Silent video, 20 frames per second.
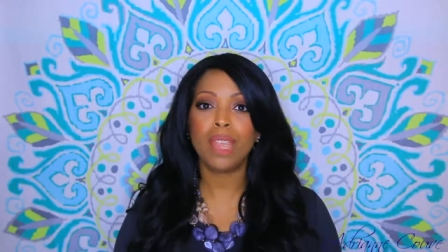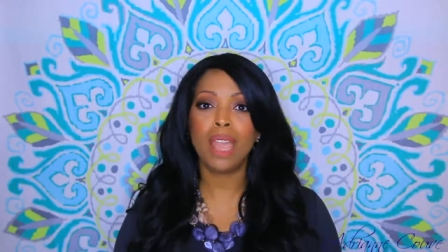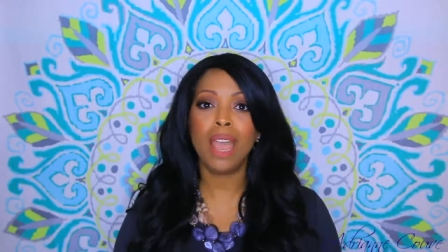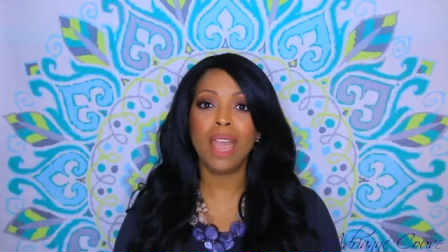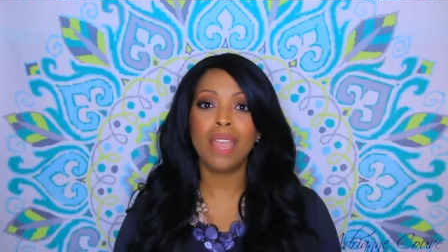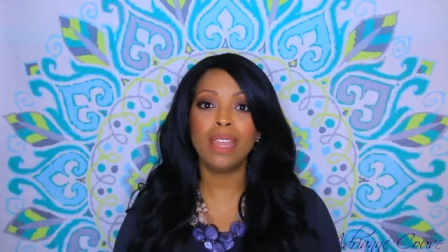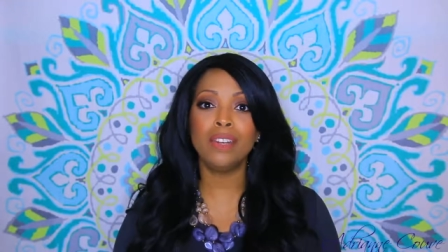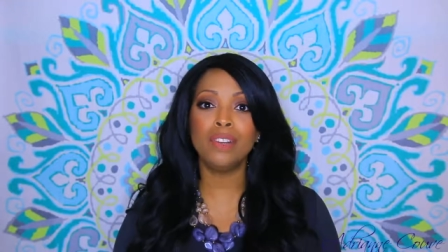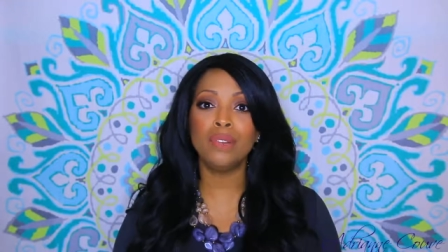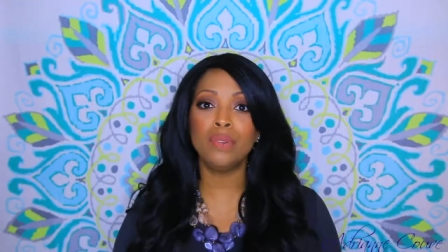
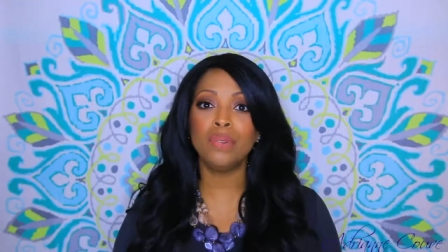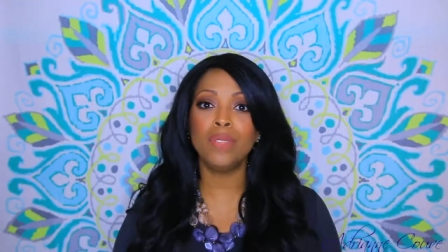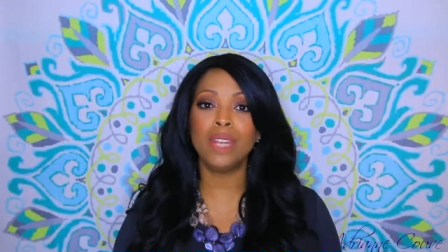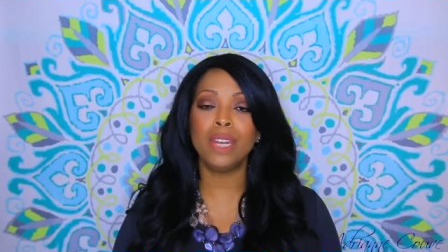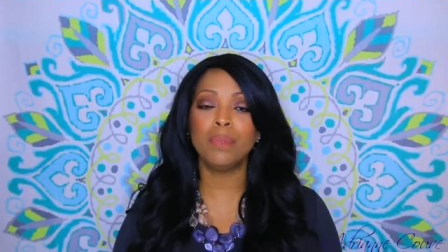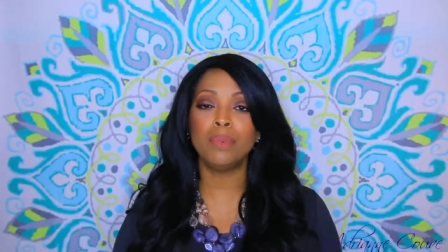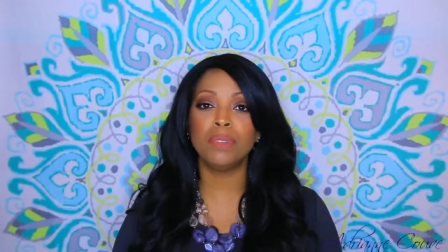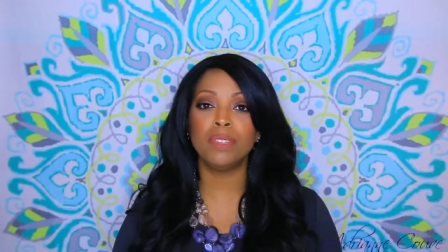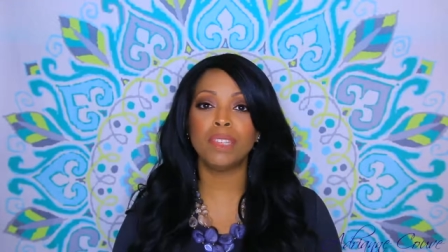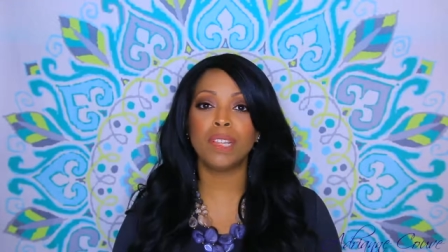I knew
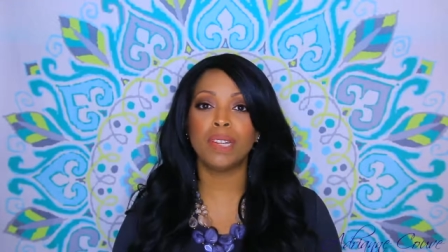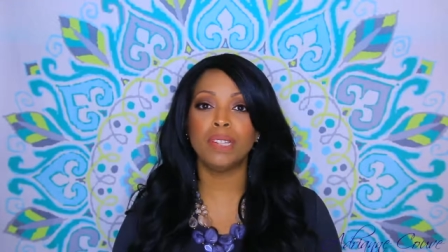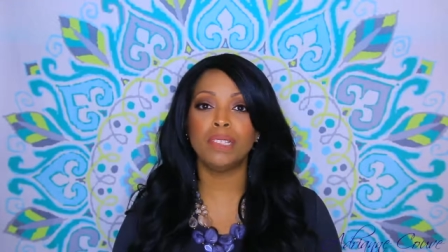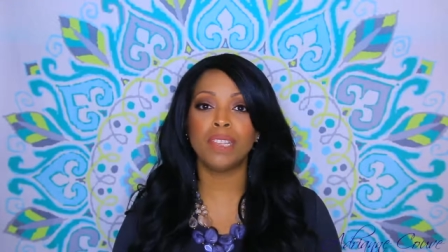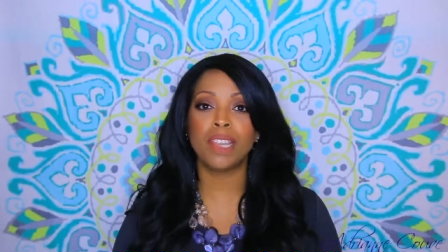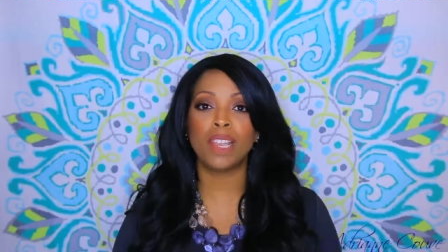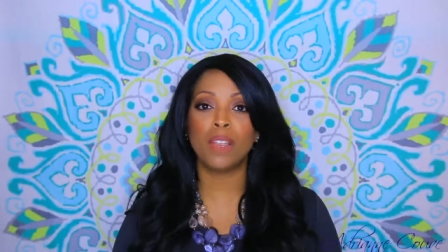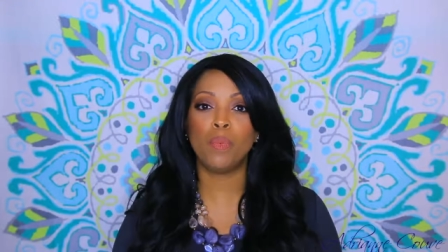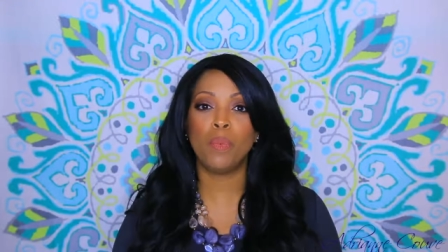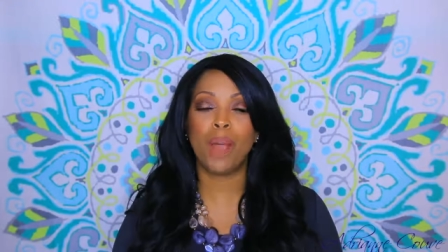that it was going to
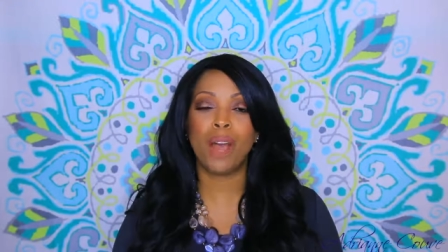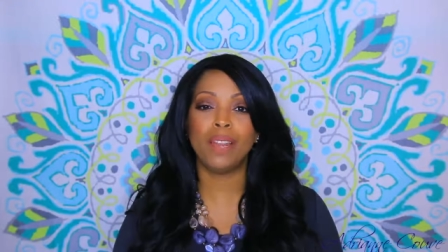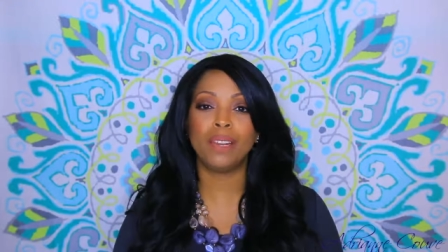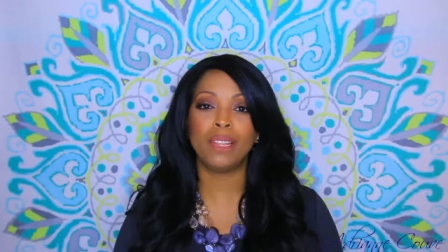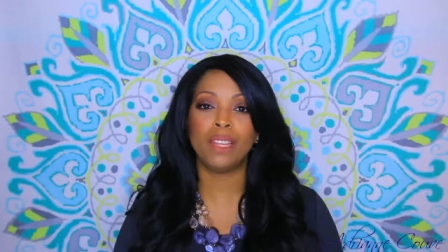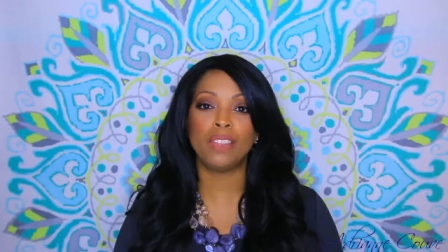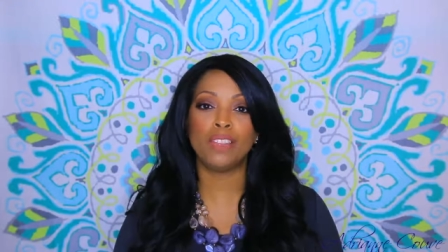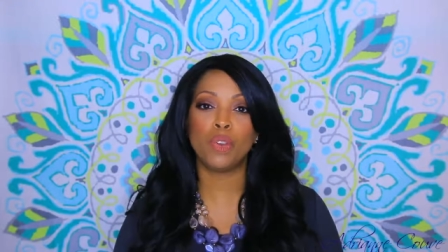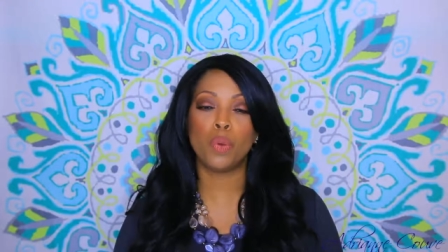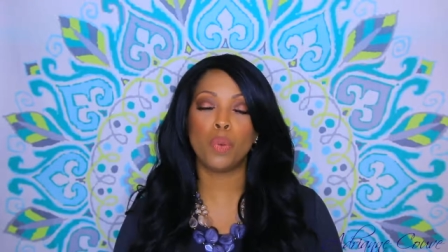take a while
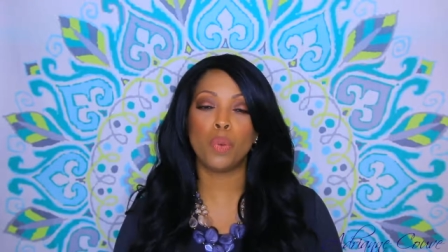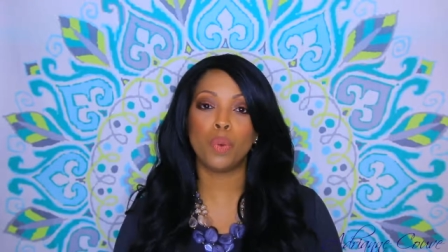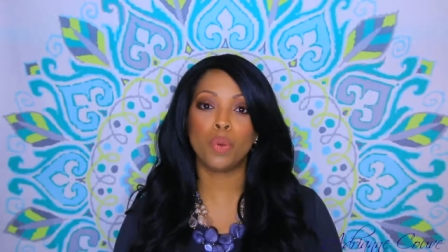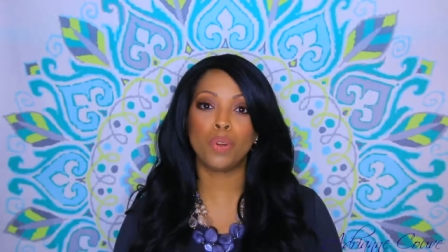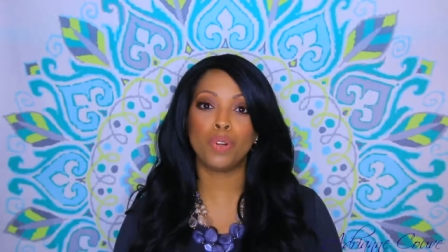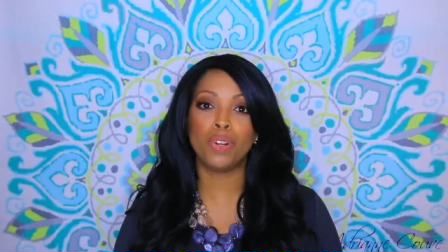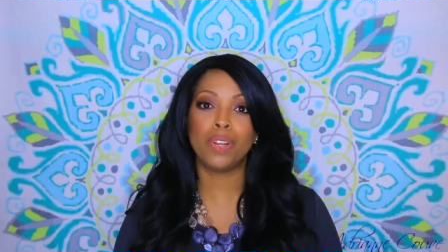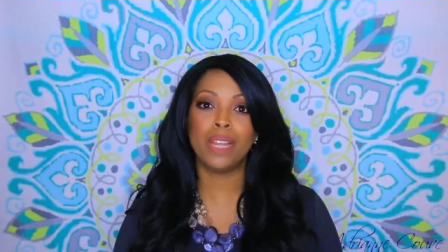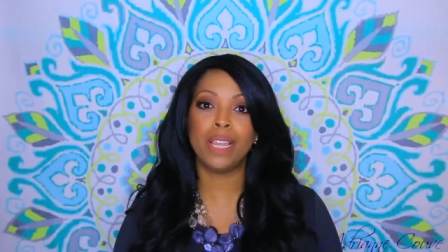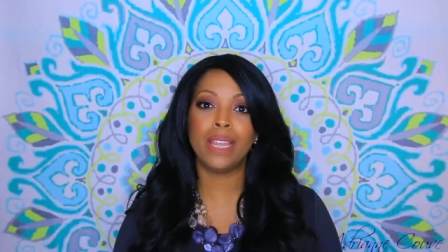to get the
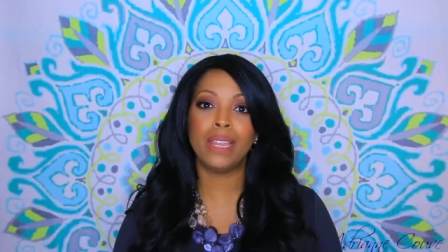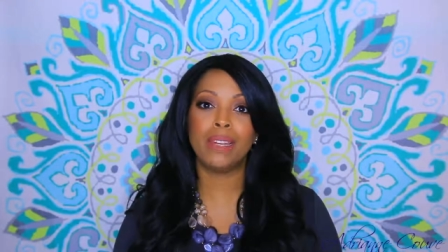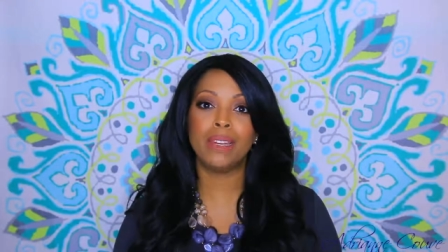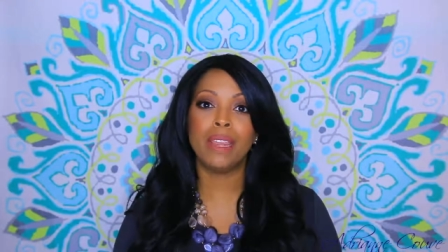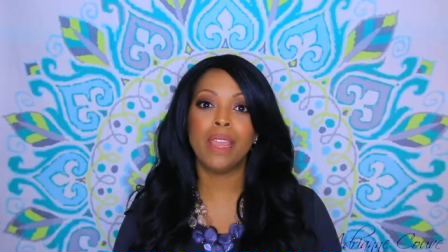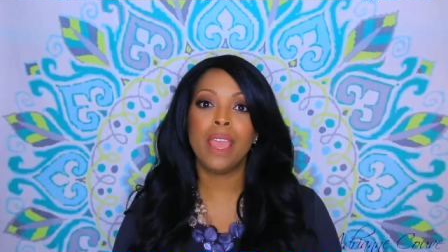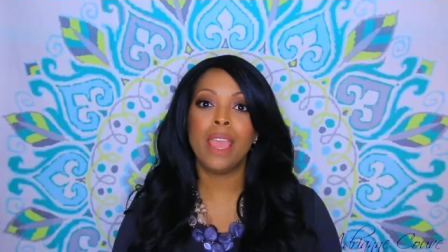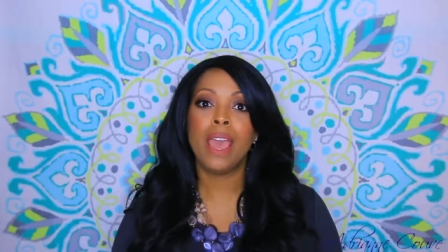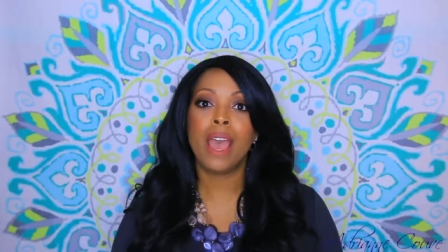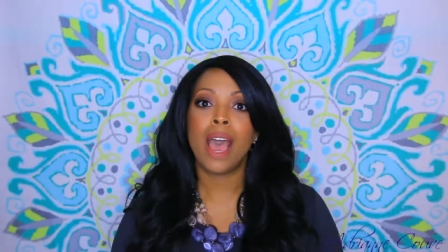order in.